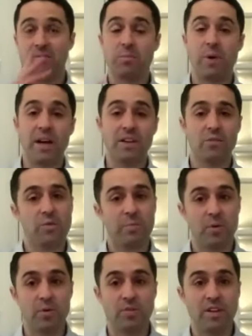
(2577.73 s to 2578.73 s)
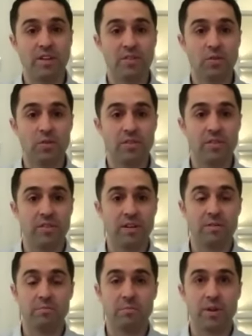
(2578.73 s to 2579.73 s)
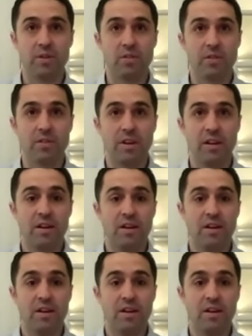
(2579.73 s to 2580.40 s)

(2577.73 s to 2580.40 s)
why don't we pool resources? Like because